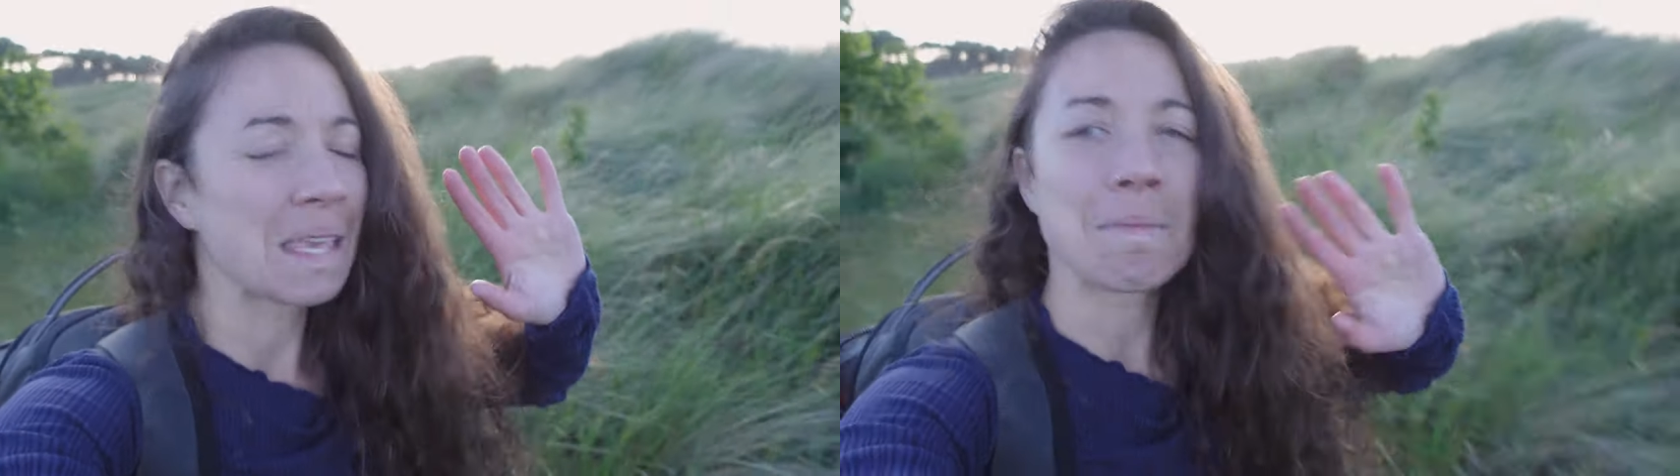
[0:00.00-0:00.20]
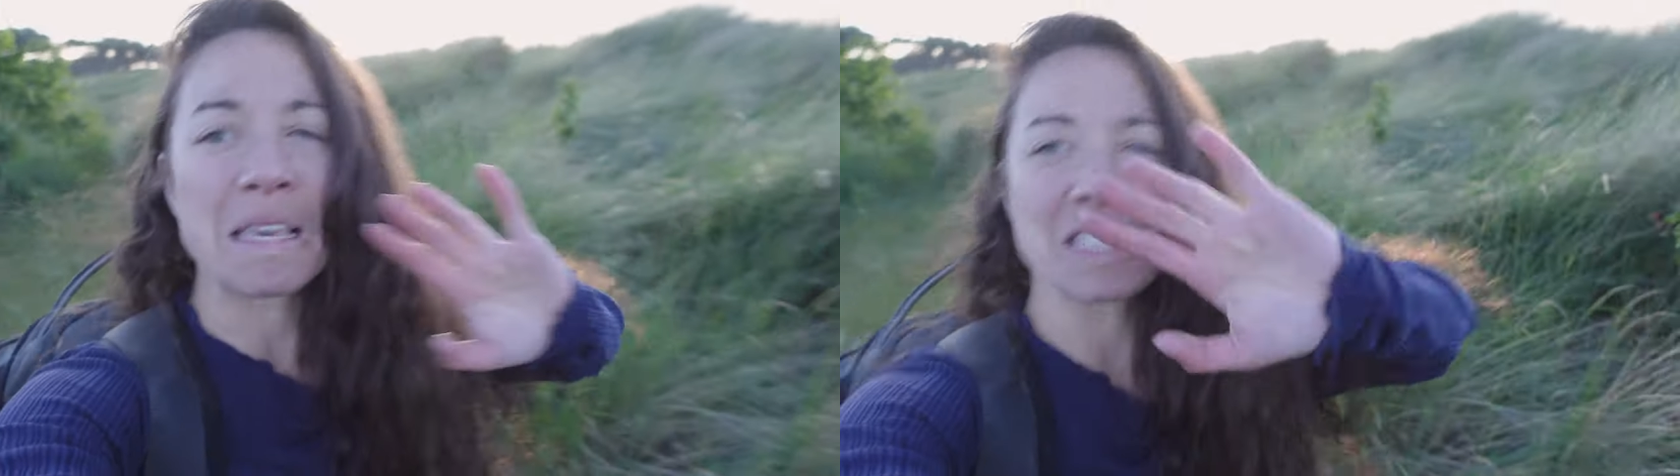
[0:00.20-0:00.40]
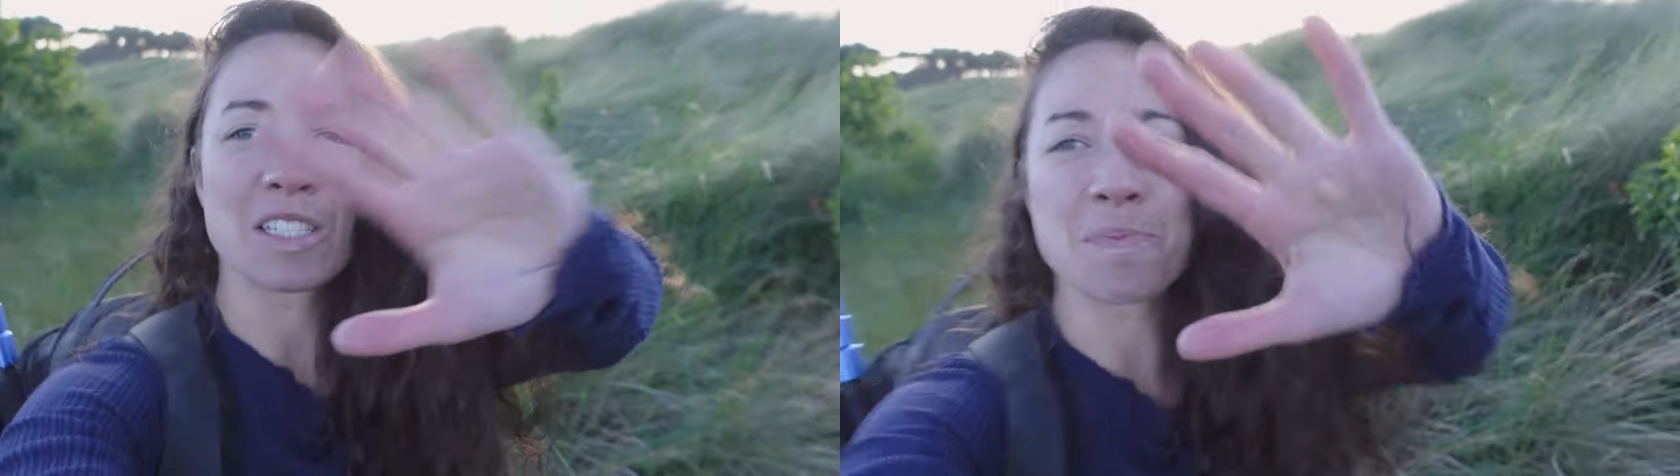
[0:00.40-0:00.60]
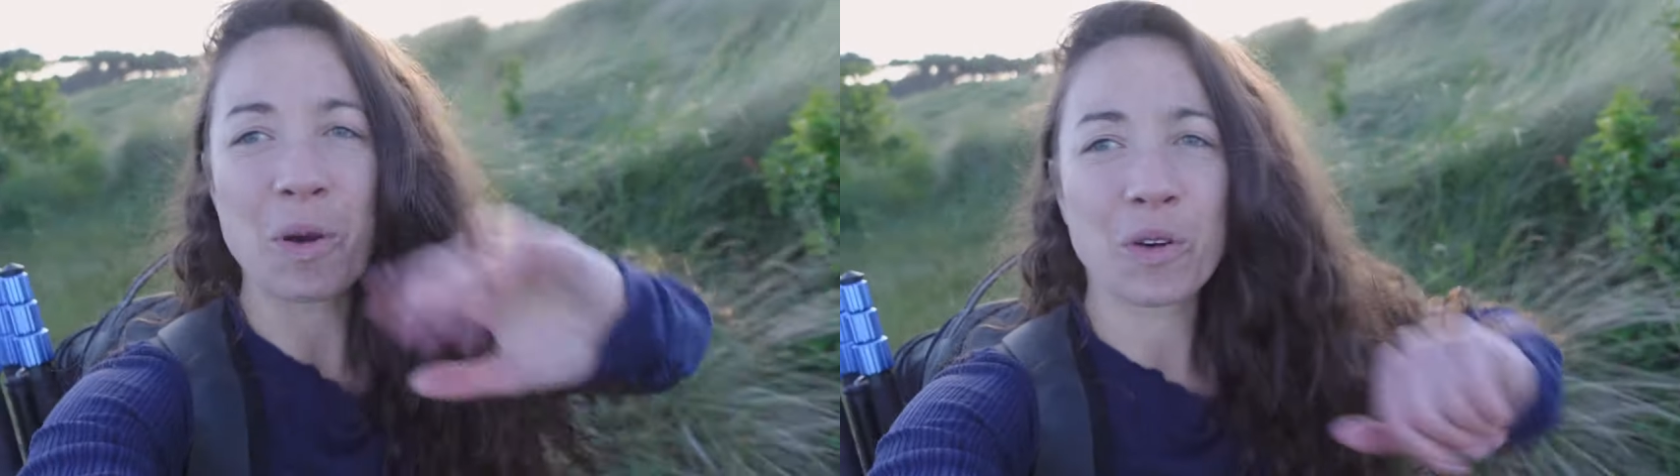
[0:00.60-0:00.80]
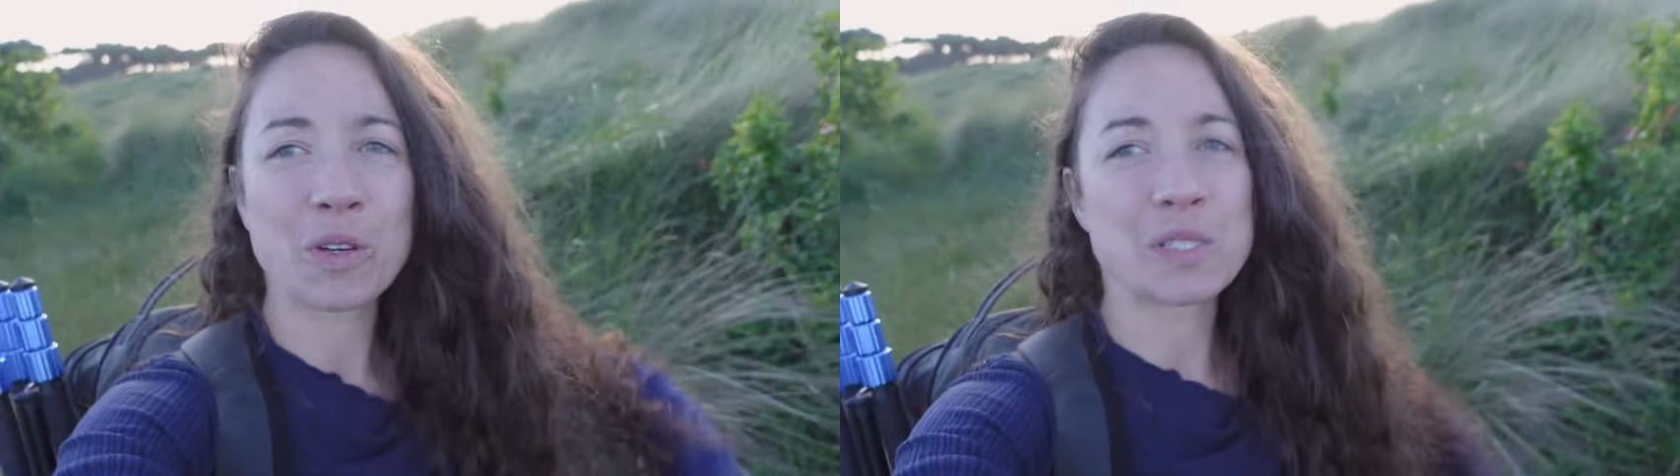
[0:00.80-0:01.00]
message to
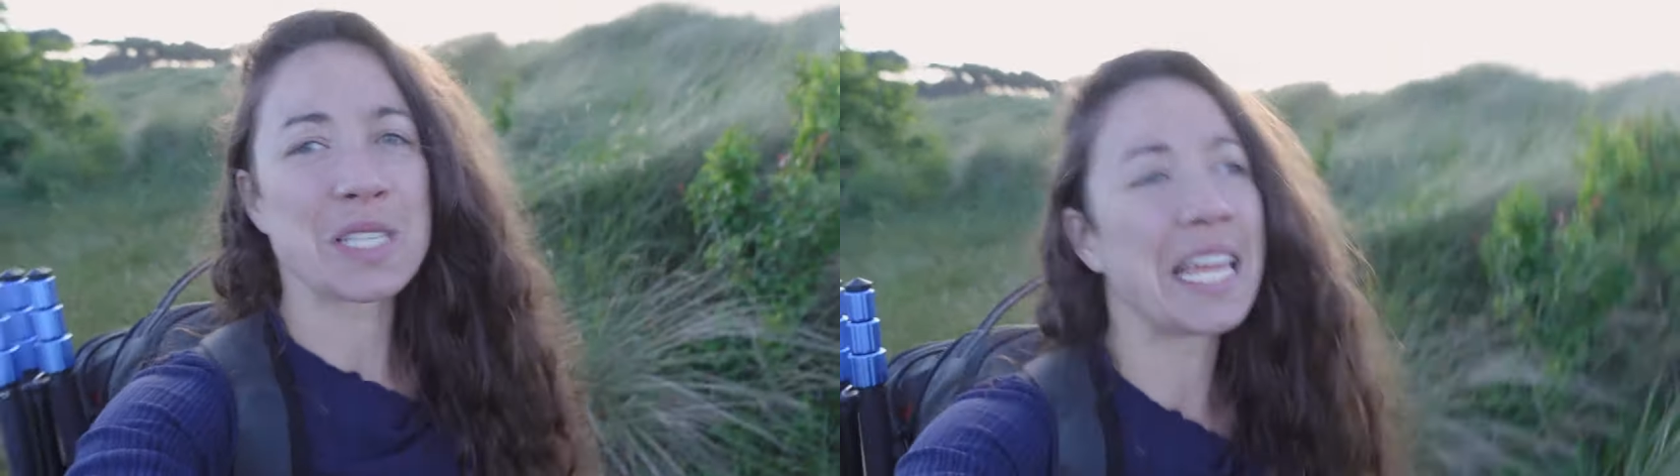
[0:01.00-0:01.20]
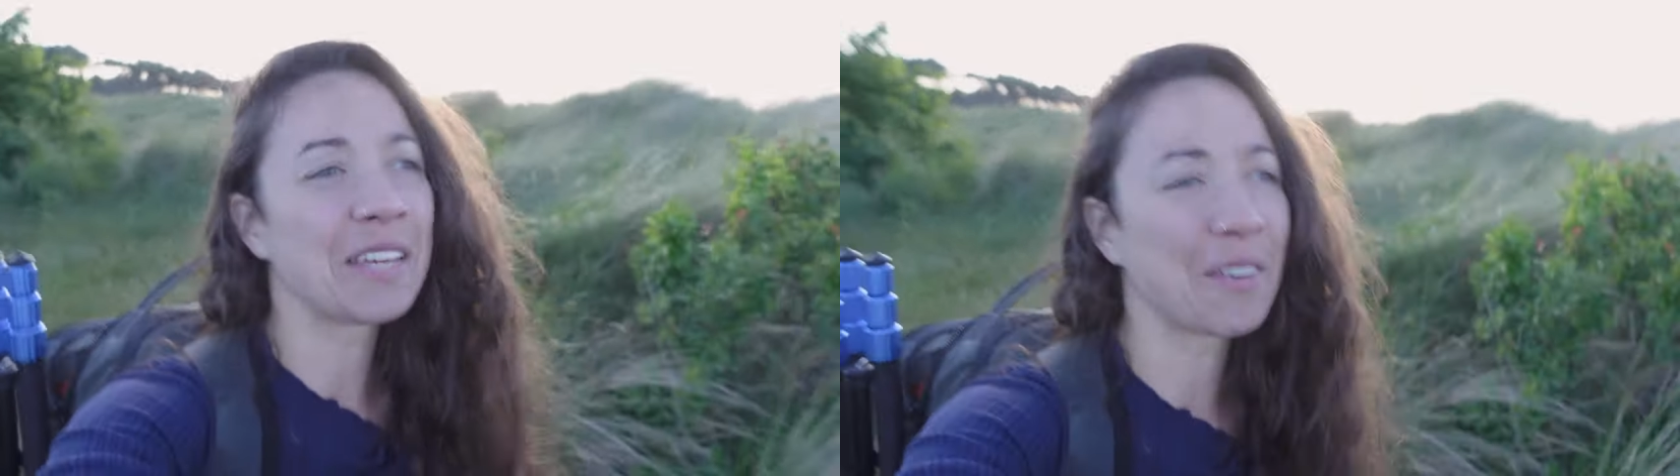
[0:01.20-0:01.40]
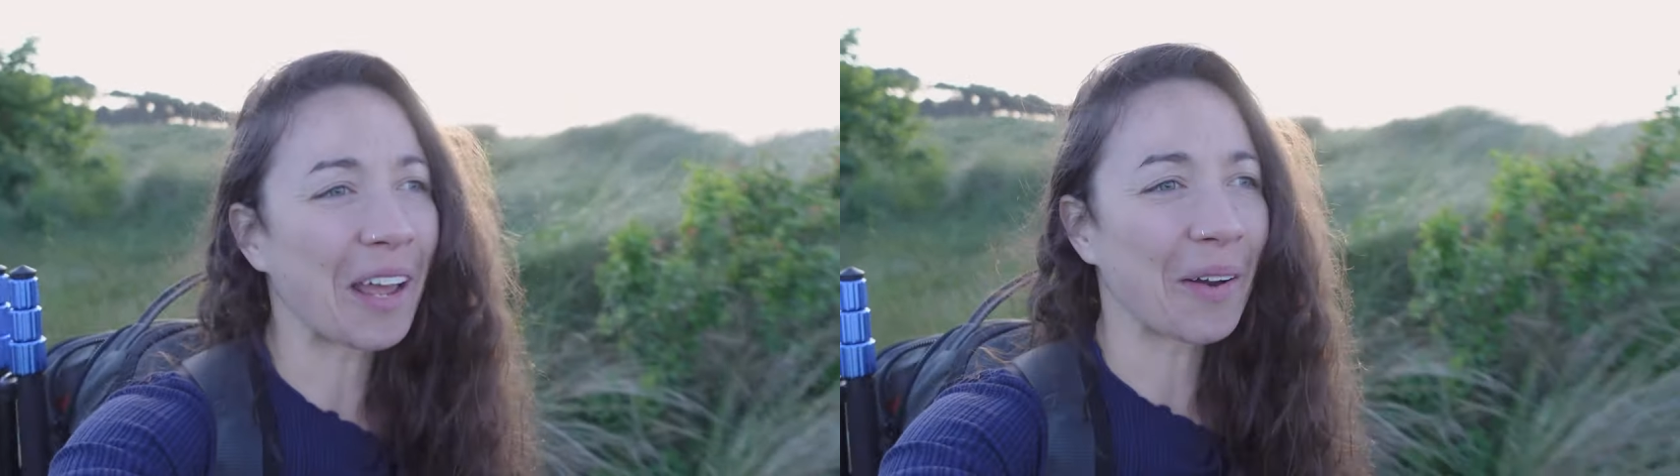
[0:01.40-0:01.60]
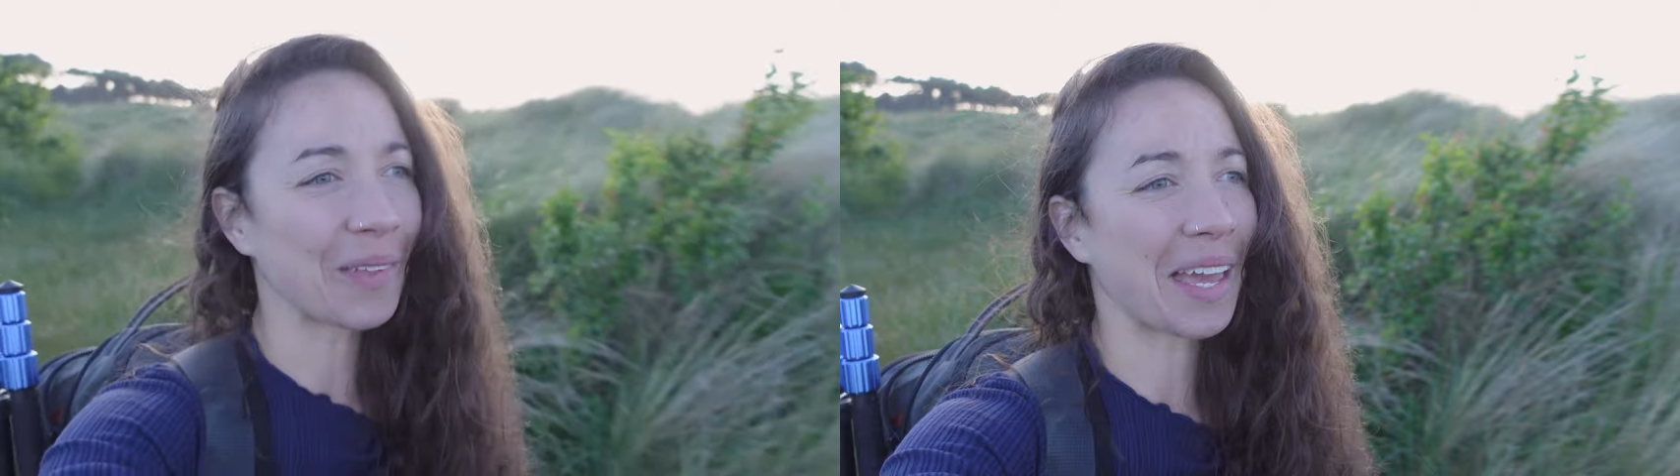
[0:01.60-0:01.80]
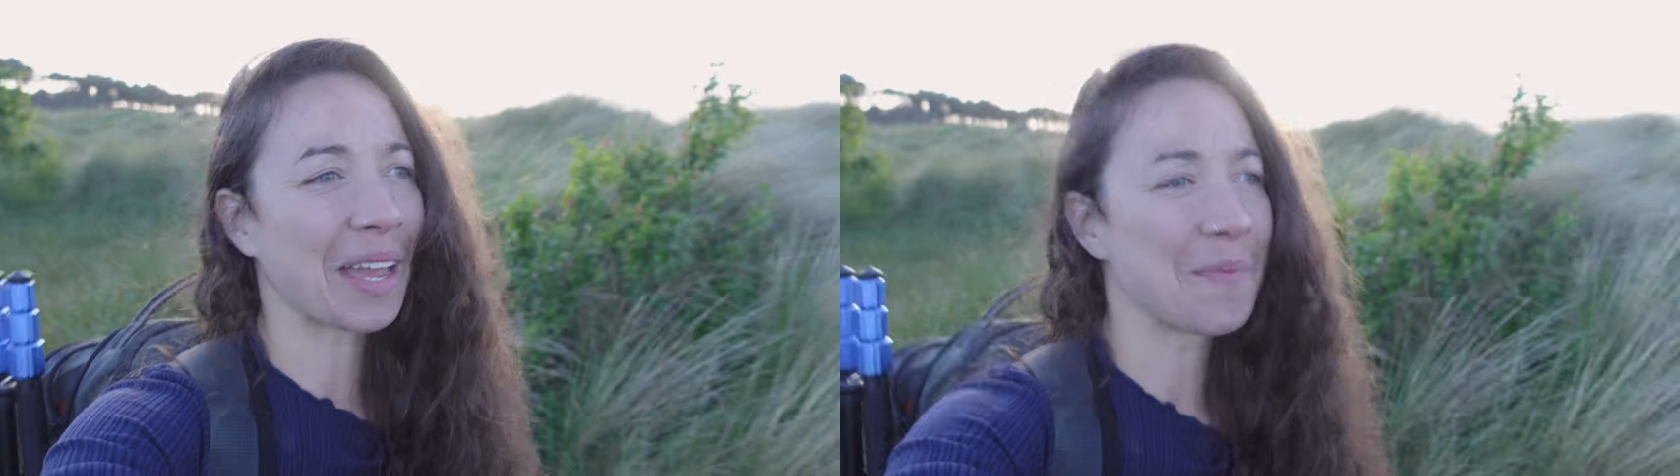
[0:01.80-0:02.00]
put across to anyone out
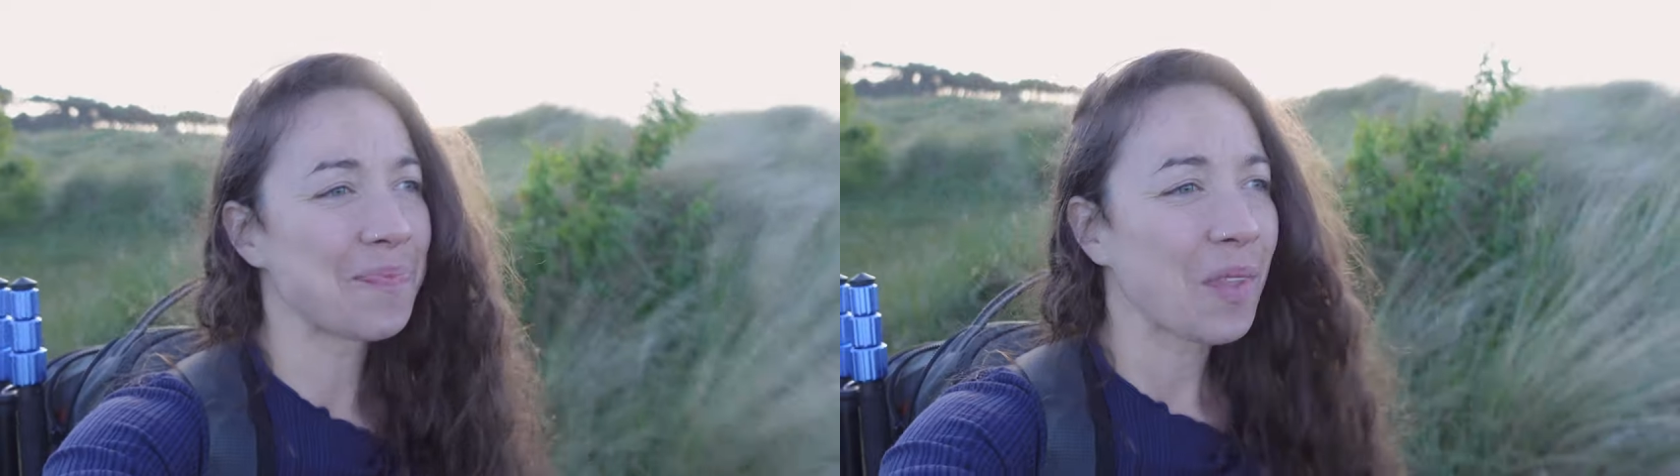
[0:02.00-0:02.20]
there.